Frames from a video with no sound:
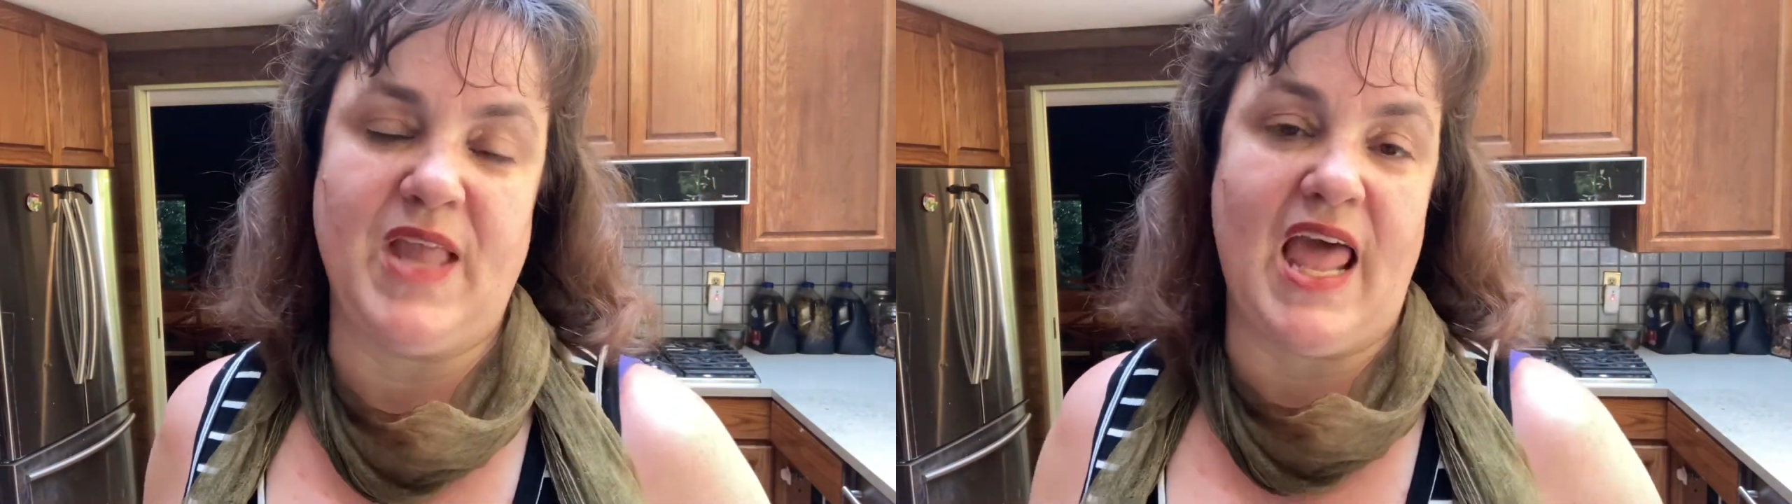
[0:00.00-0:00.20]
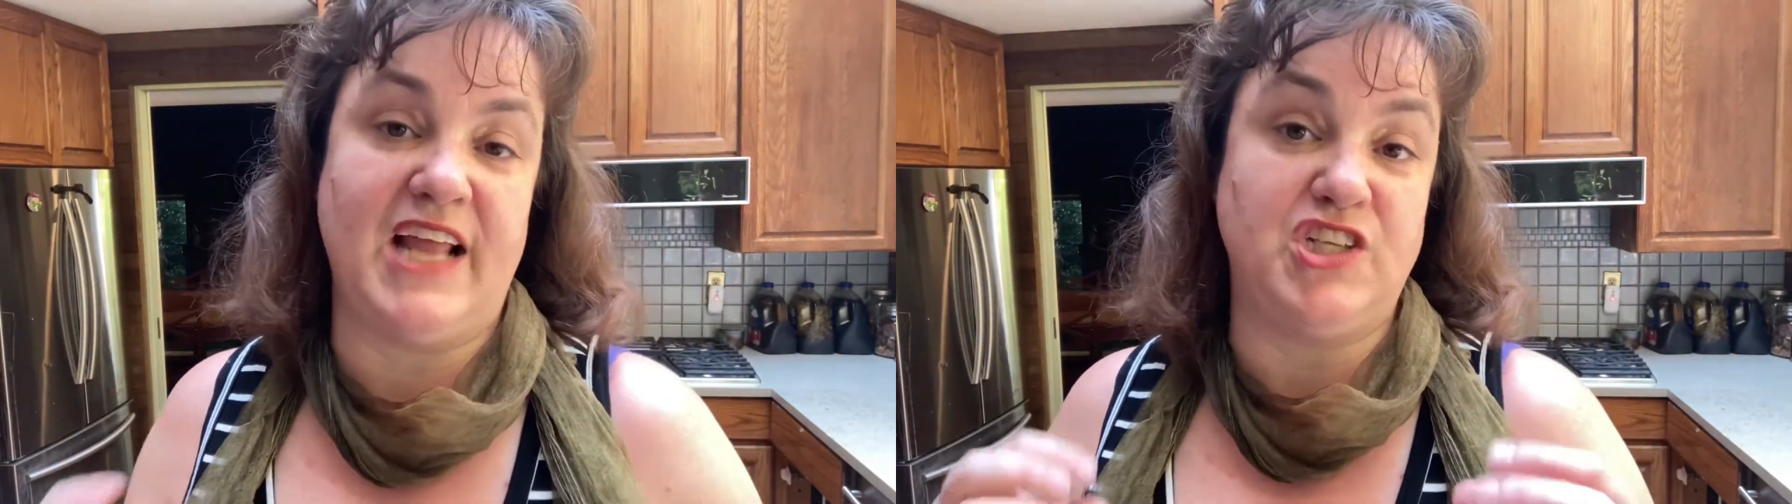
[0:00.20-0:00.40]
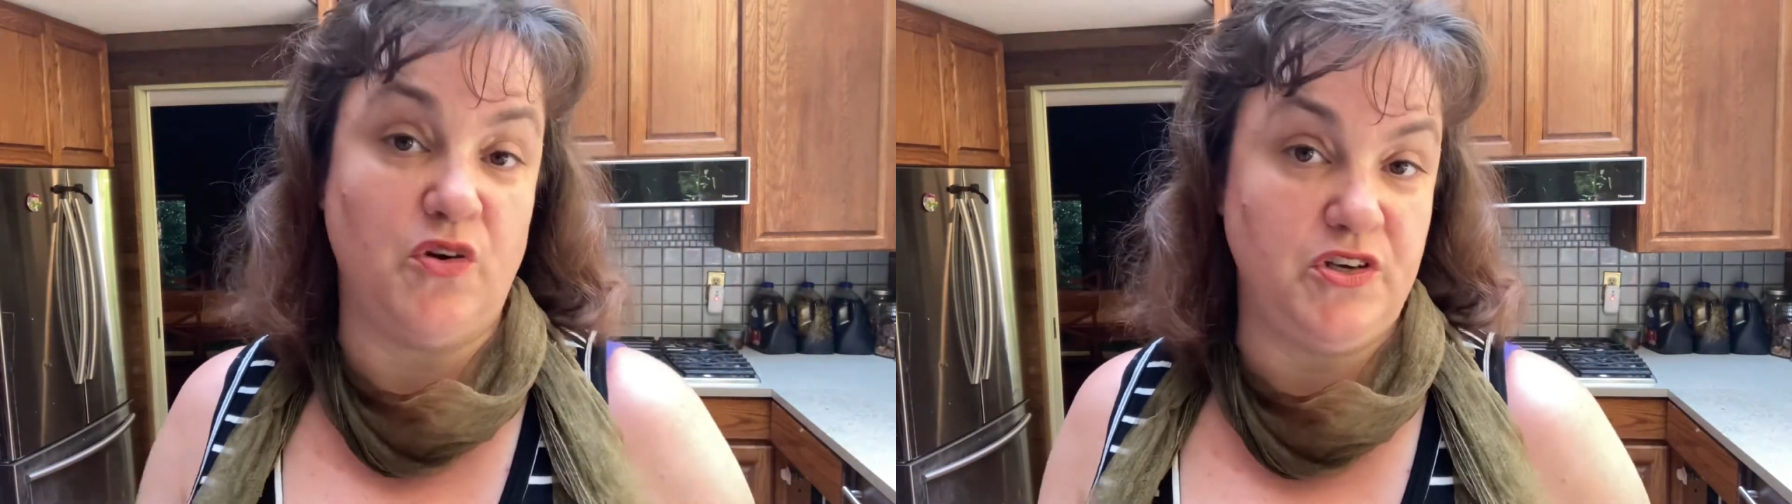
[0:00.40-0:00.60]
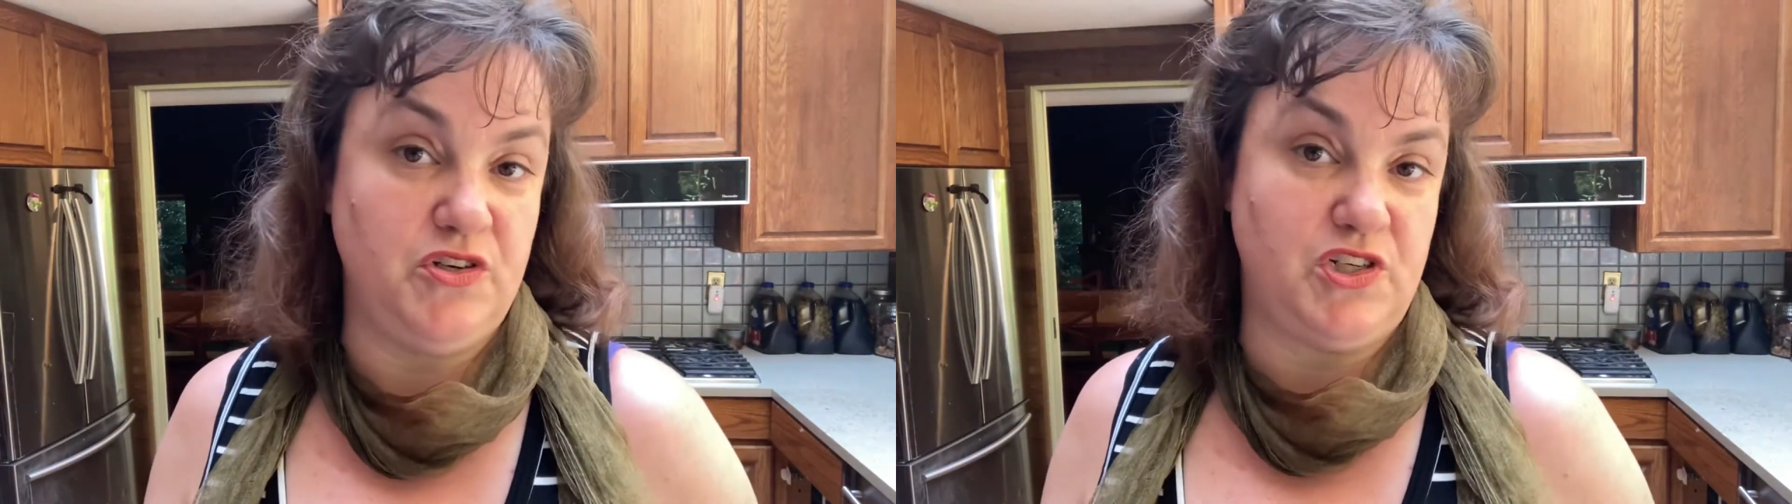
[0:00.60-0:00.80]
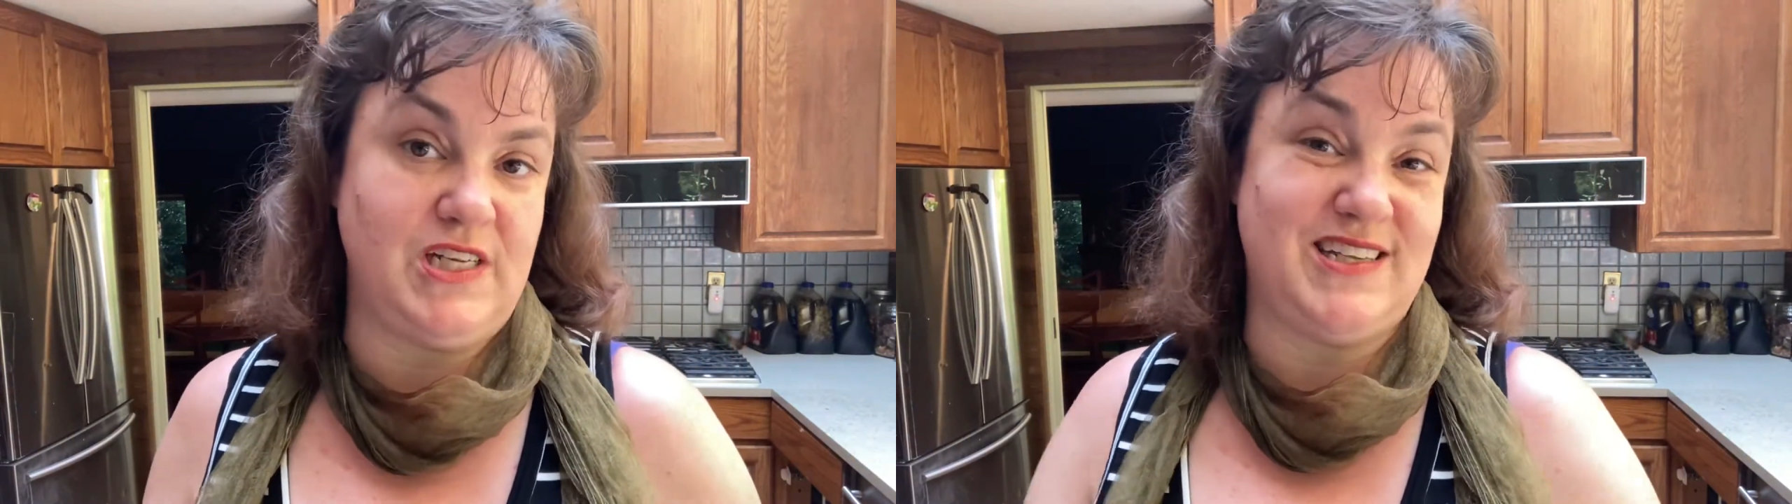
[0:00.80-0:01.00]
I don't
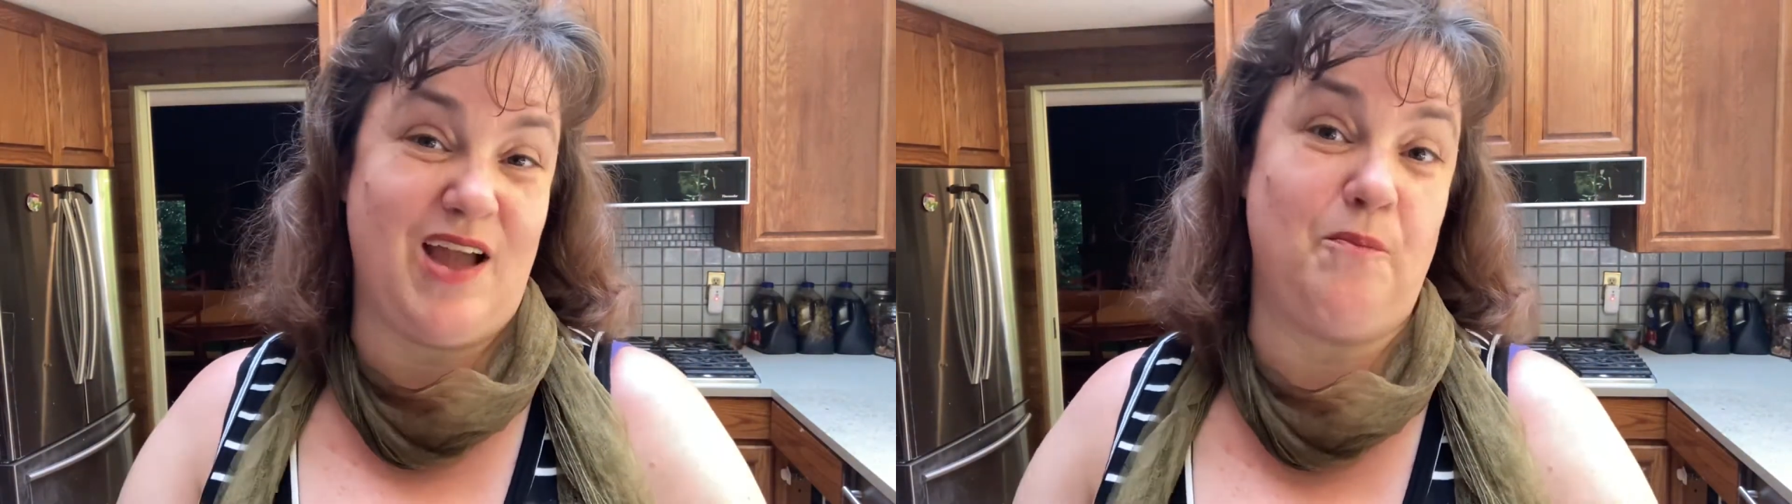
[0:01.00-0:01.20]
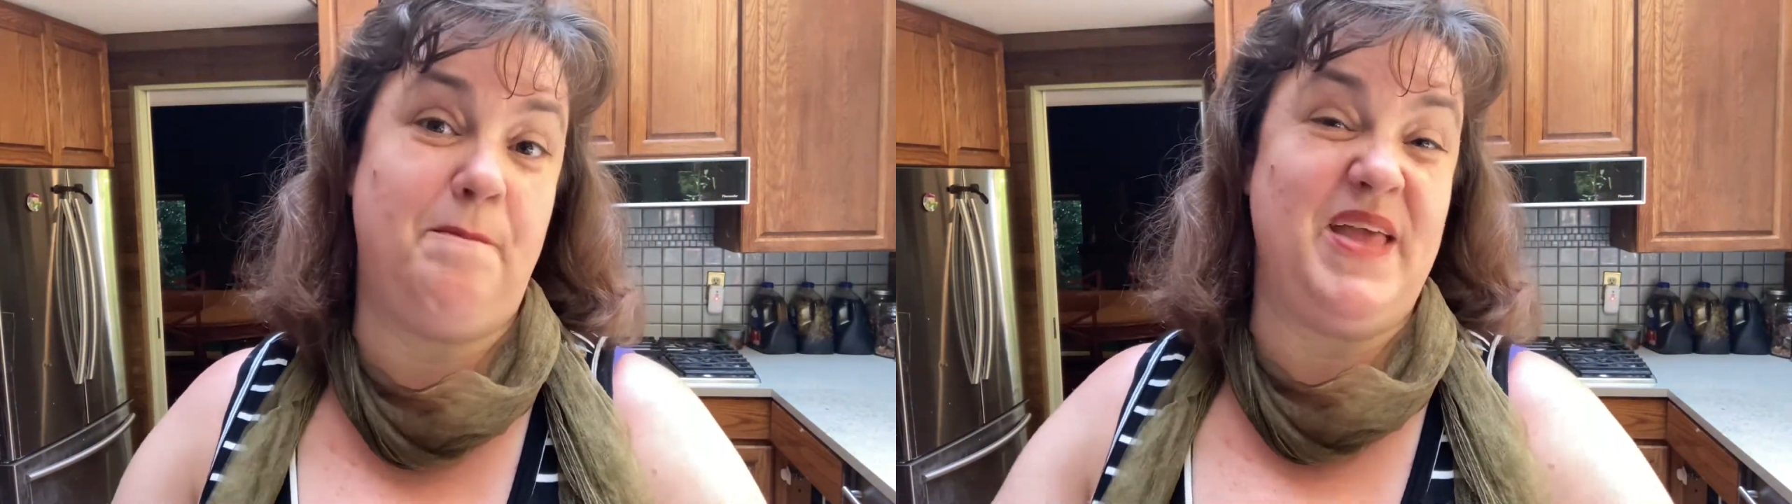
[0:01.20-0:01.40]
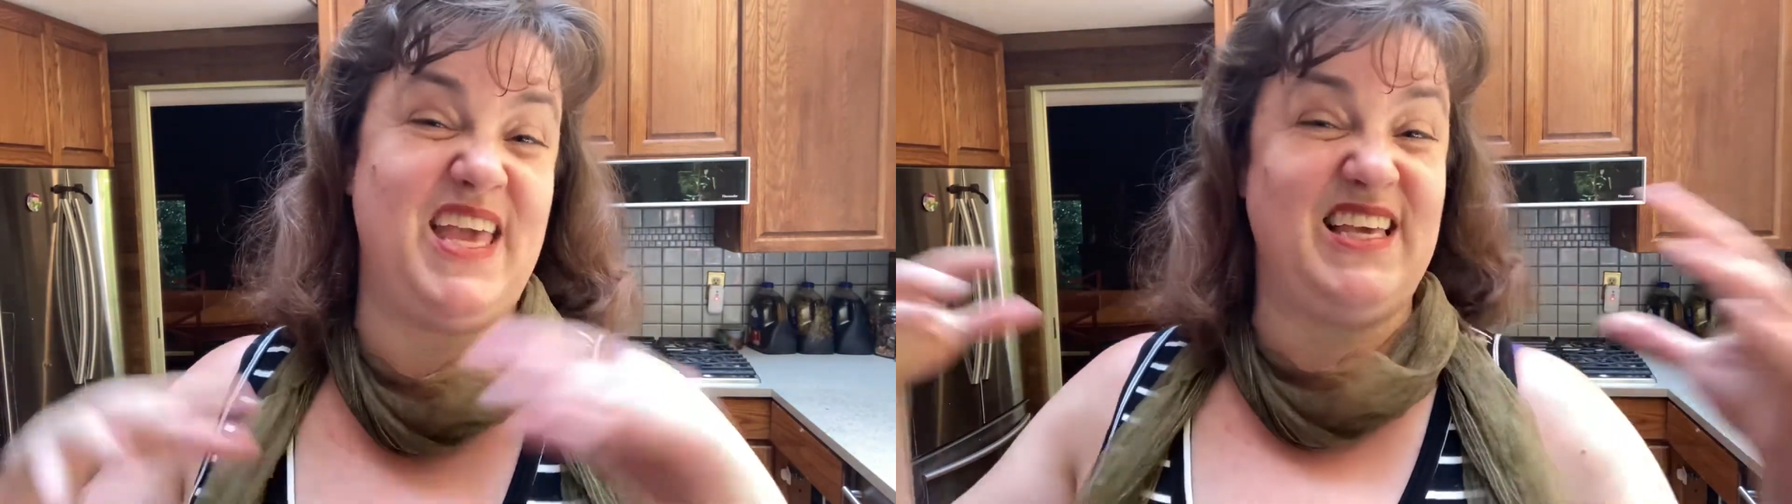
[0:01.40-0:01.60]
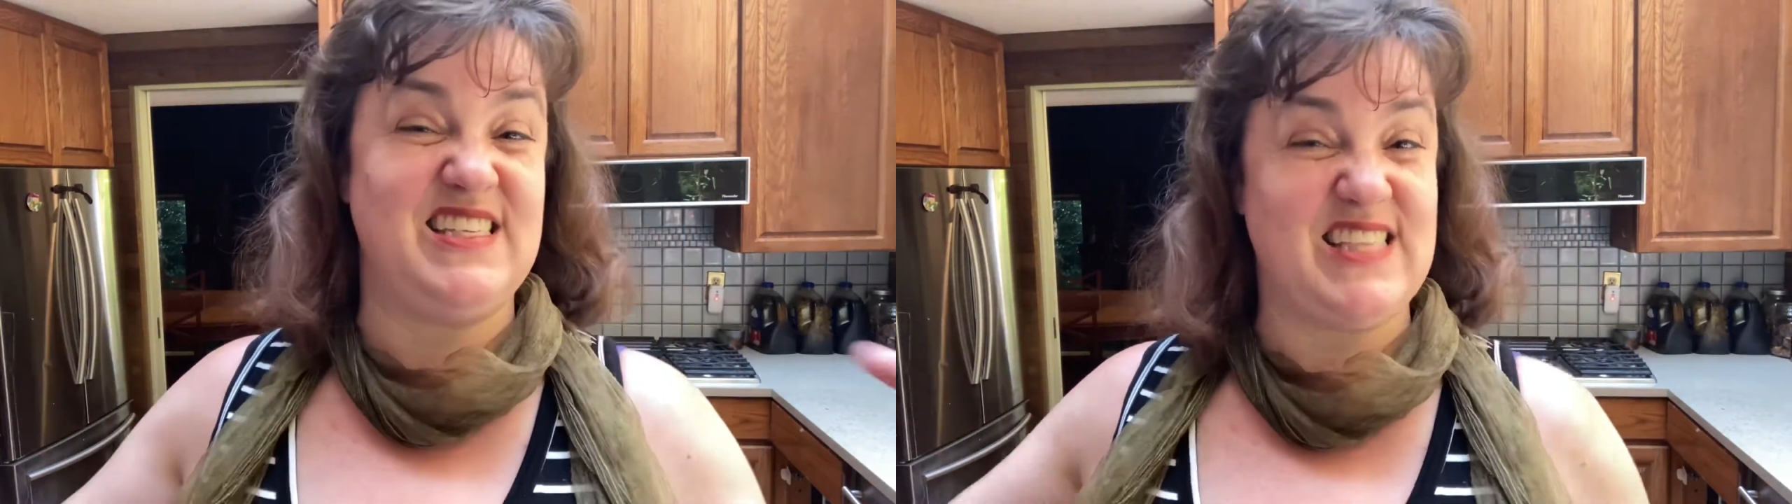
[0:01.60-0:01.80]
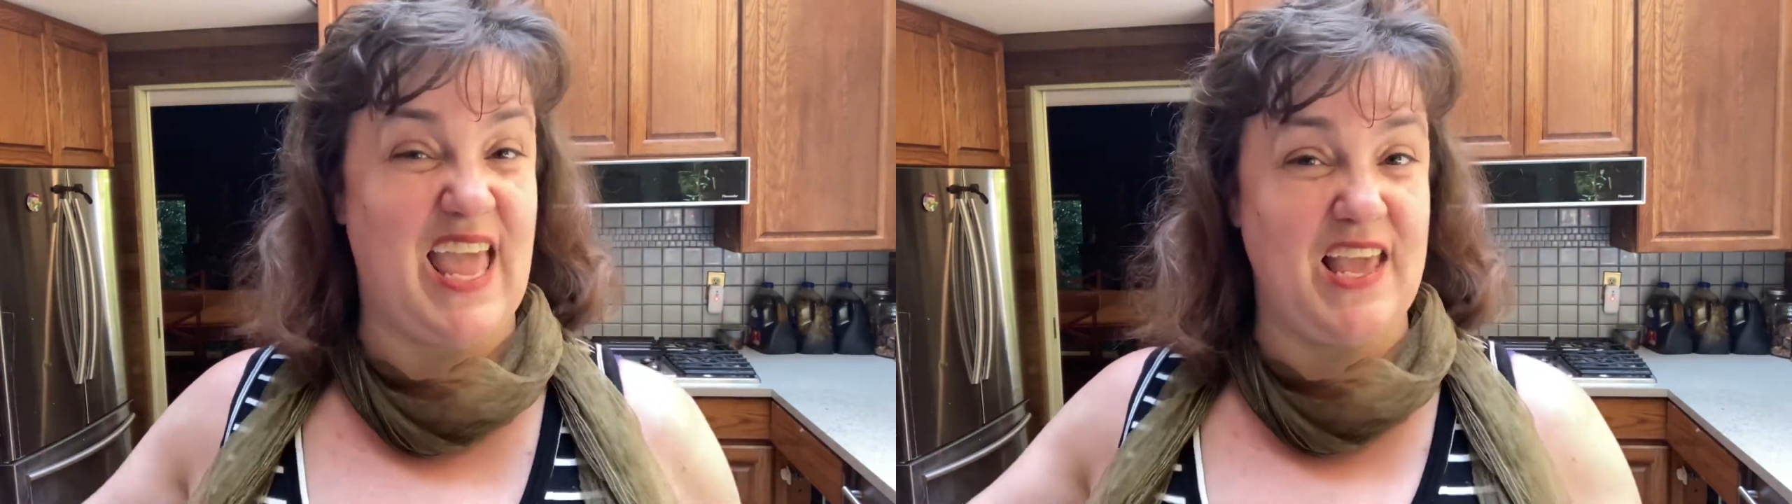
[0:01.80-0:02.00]
usually dye big
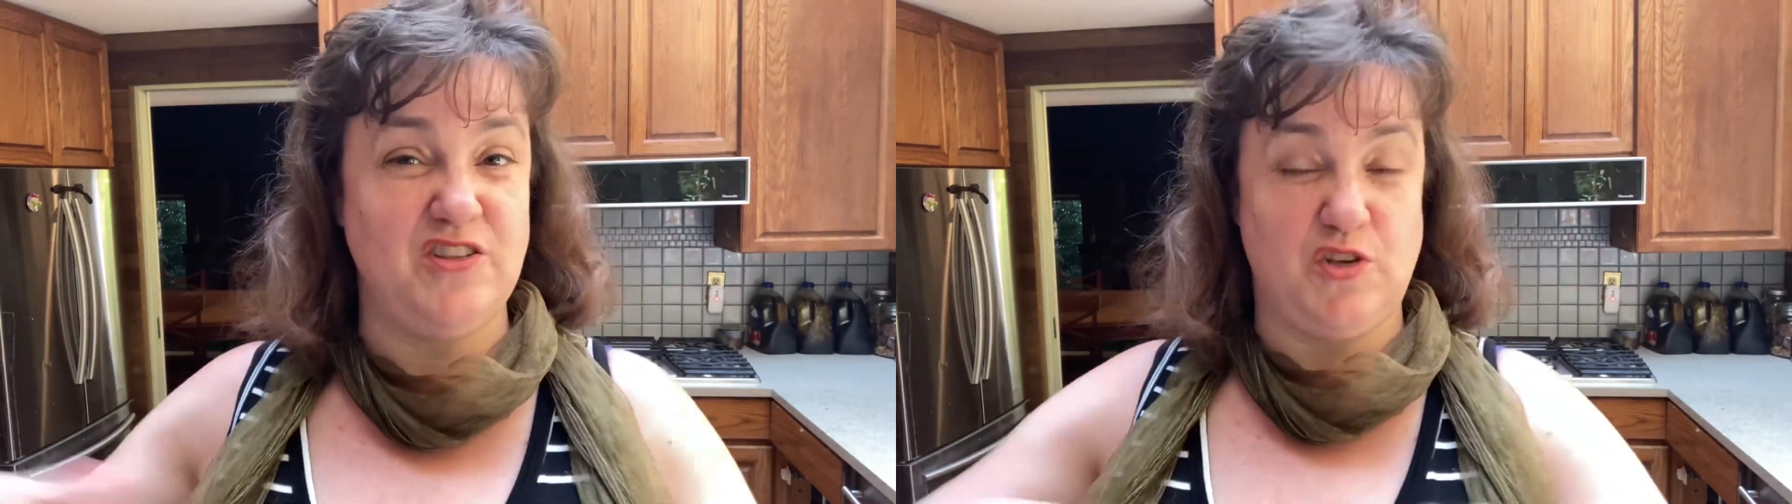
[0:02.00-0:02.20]
skeins or